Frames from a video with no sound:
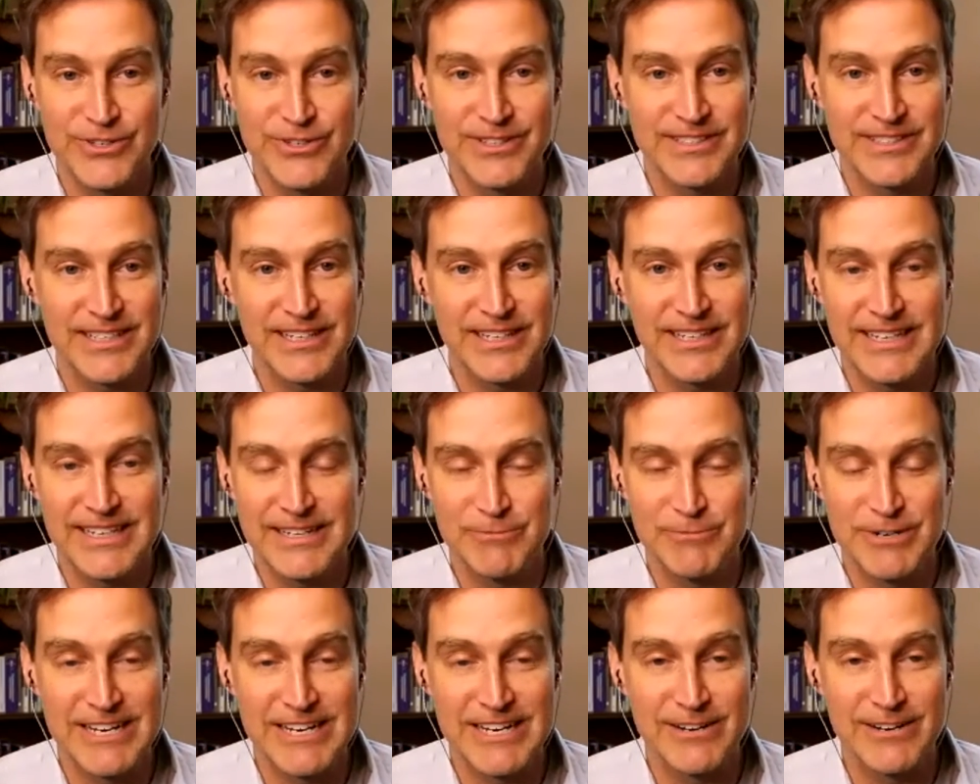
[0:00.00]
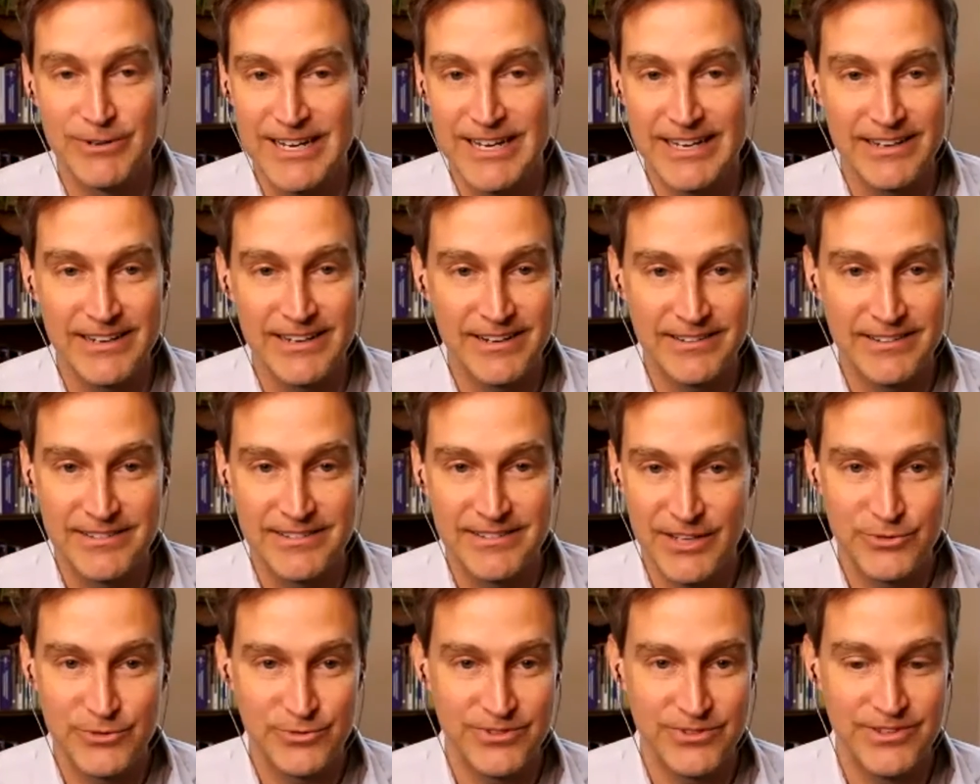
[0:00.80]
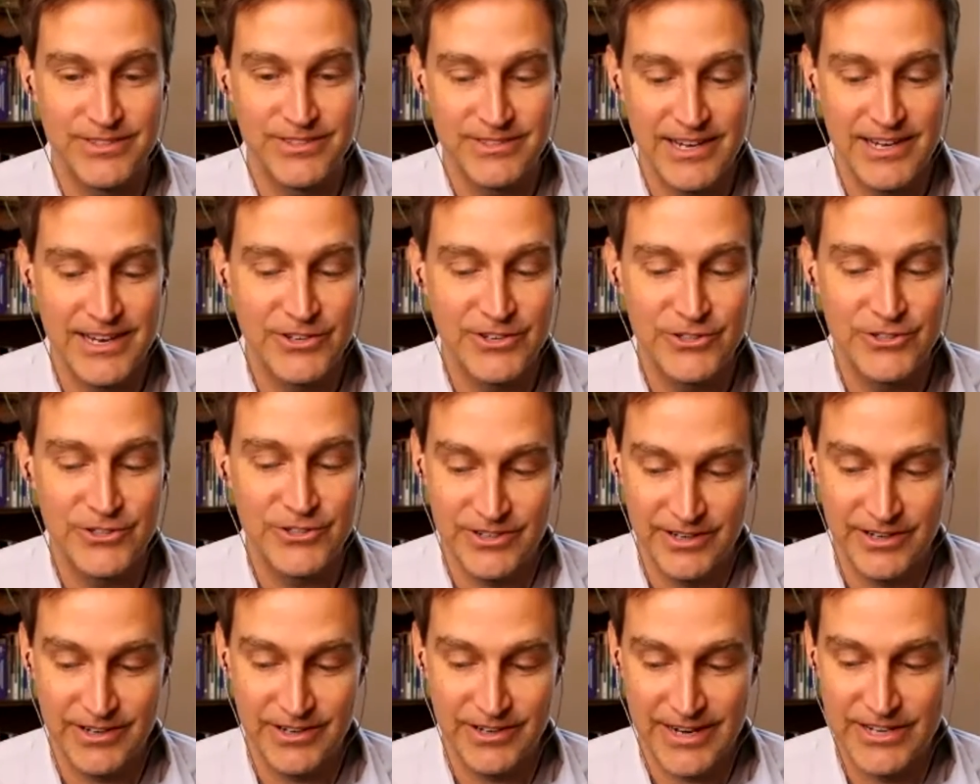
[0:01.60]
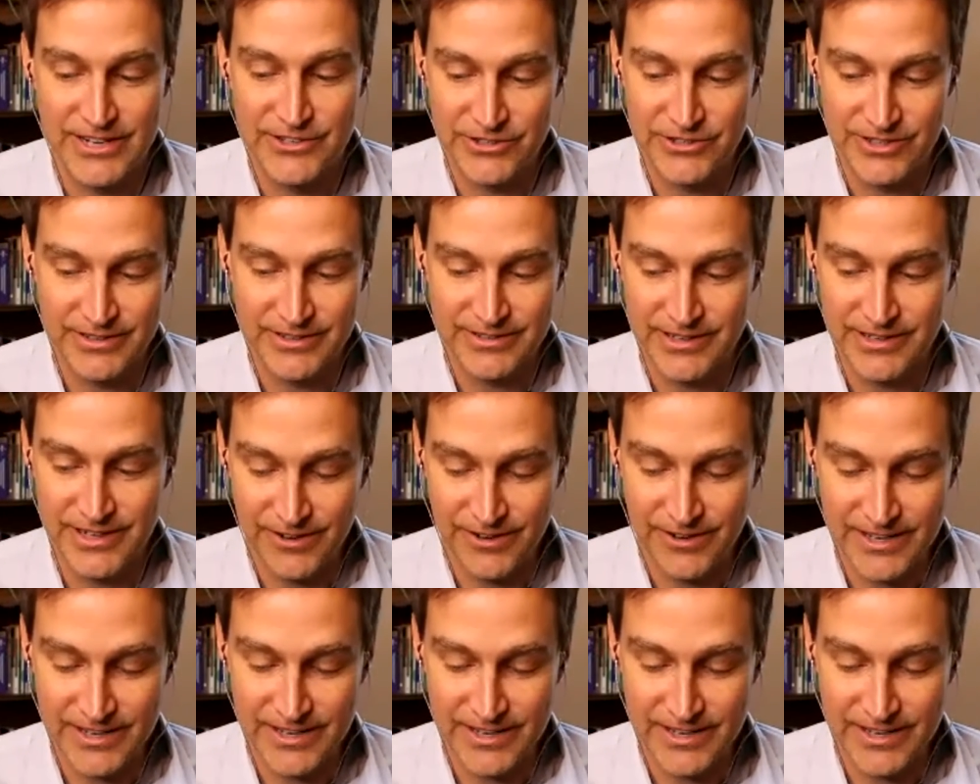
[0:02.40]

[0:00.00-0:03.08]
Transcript: It's like we, are getting in touch with this ancient, our ancient, you know,